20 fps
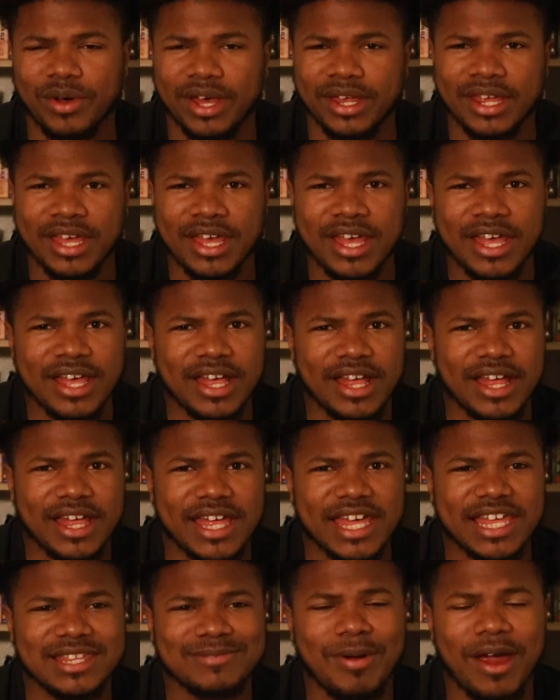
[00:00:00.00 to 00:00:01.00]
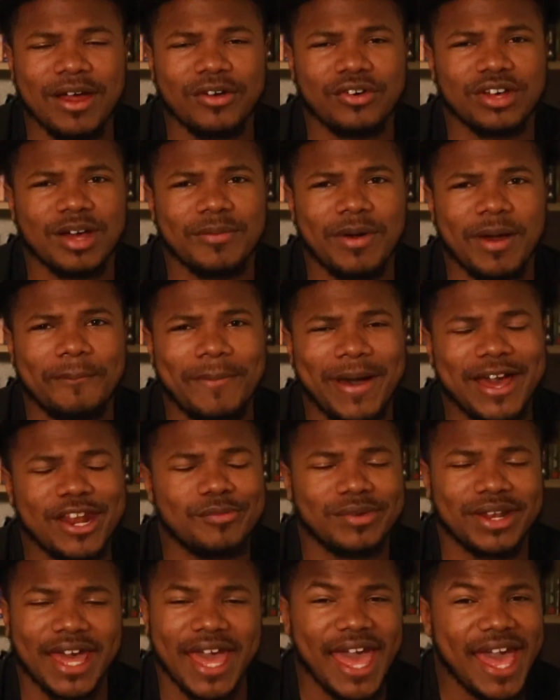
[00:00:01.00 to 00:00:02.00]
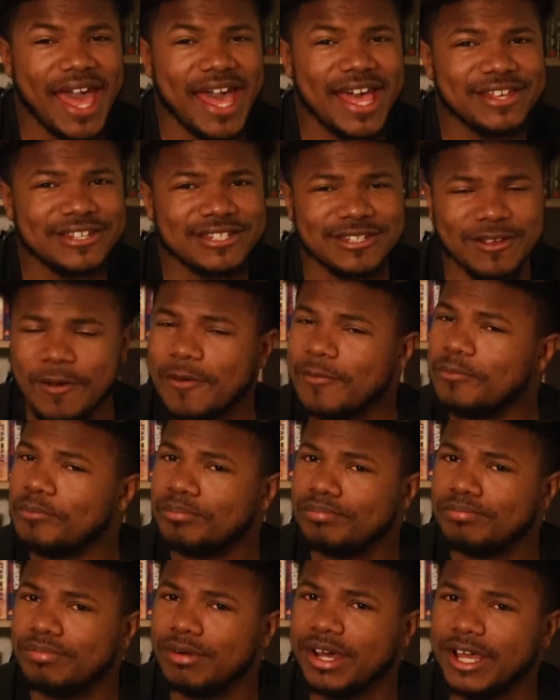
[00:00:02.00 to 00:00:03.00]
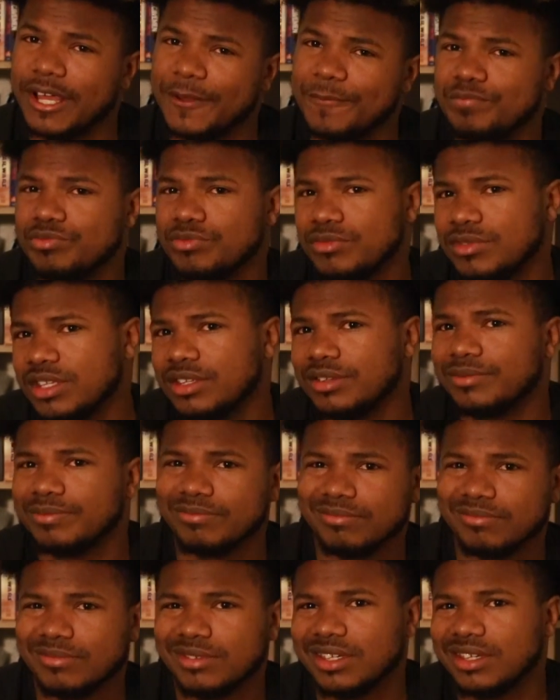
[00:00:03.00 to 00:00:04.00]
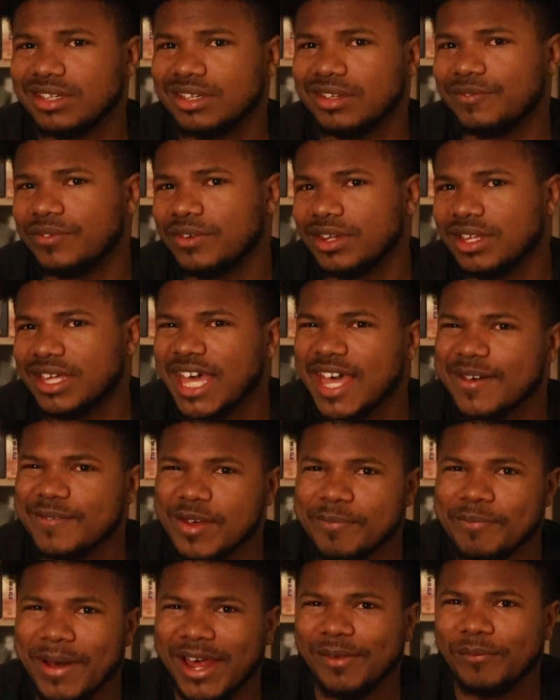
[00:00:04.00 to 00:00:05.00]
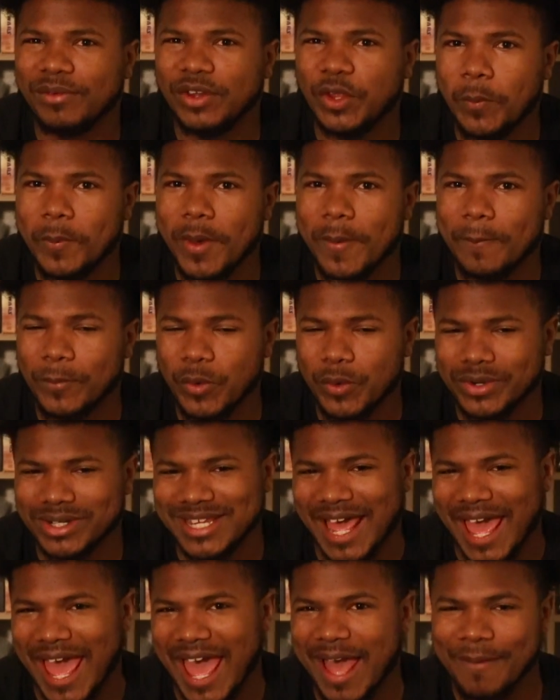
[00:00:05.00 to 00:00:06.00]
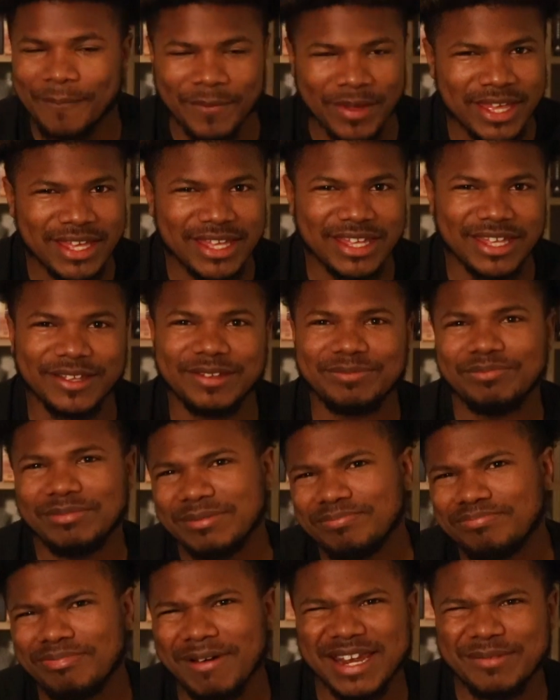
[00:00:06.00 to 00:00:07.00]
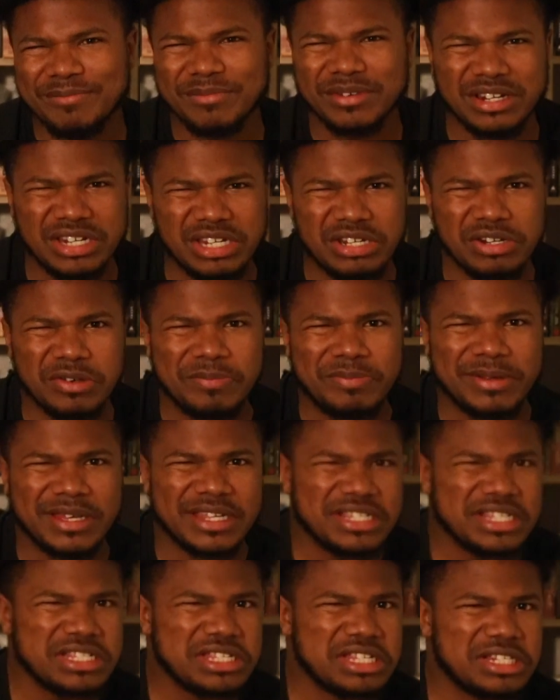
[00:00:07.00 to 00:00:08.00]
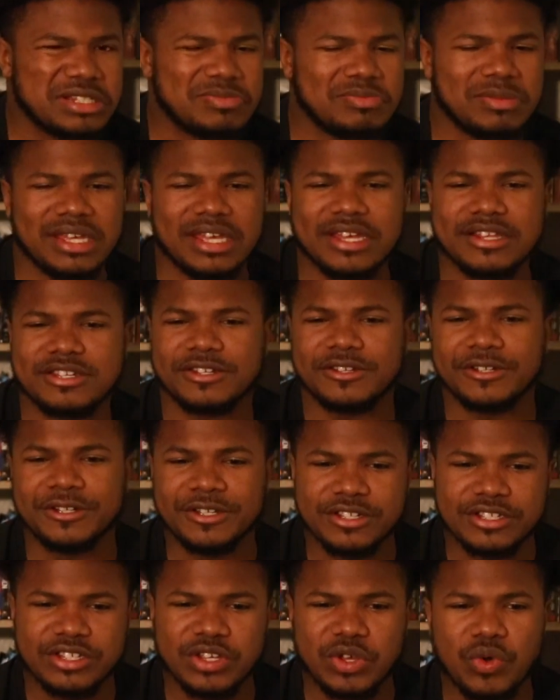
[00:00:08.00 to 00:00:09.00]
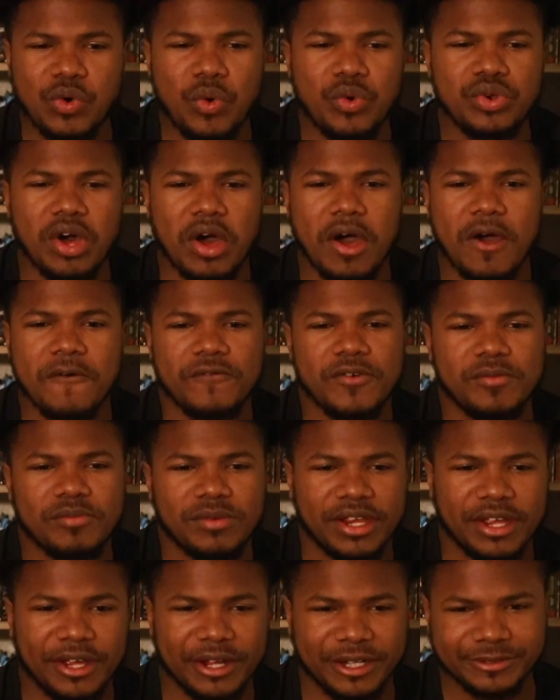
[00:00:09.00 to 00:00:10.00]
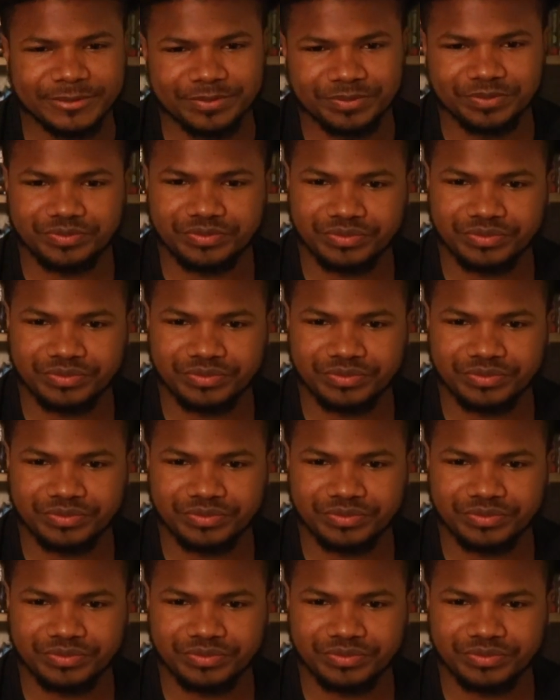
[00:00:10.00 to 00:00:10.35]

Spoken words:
1. it's probably gonna come out and bite him in the ass, but again, bite him a little bit more time. And bite him a little bit, just a smidge. So going on from there,